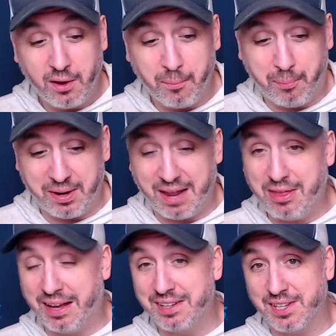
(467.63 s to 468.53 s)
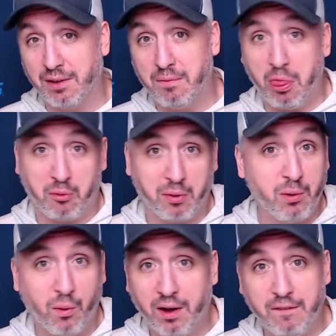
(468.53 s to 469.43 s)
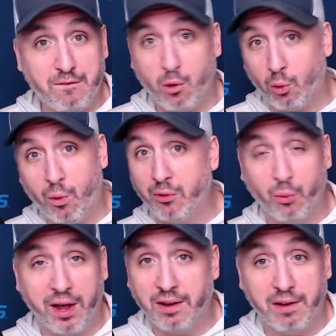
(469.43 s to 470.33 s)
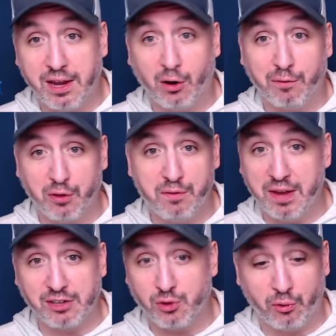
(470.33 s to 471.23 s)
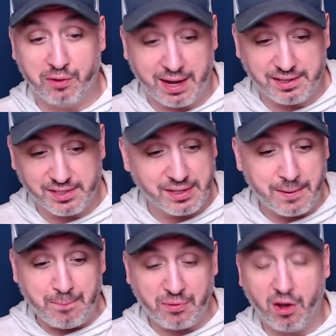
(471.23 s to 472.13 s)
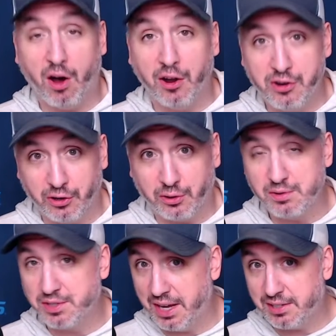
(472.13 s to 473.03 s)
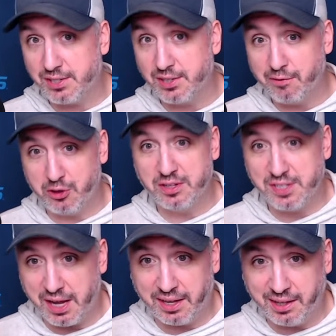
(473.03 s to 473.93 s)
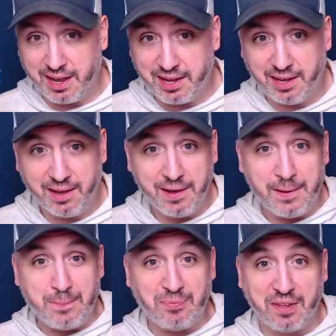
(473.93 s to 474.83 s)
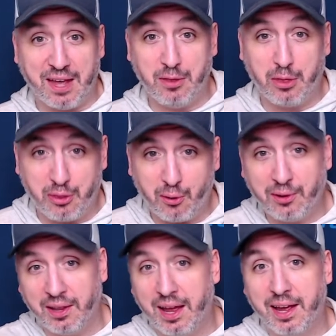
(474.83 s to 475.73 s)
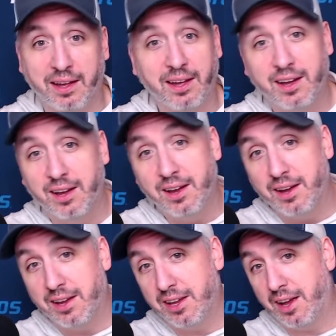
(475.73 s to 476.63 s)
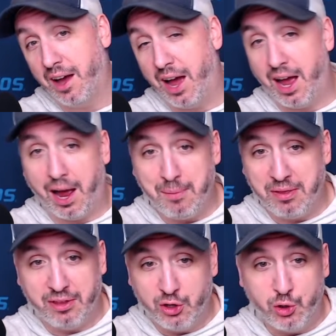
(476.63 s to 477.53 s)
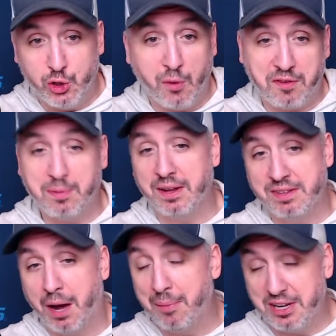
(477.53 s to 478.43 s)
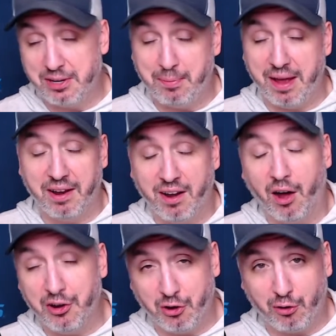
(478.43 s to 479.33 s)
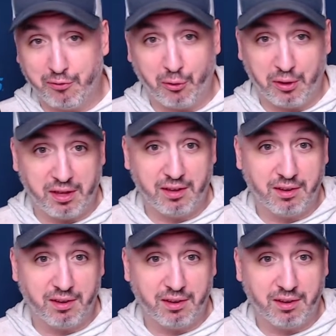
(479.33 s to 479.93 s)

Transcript: But I think it's a 3 1, 4 1 win here for the Vegas Golden Knights. Under six for the second leg. And the third leg, I mean, you, you have to be a dummy to bet an under for the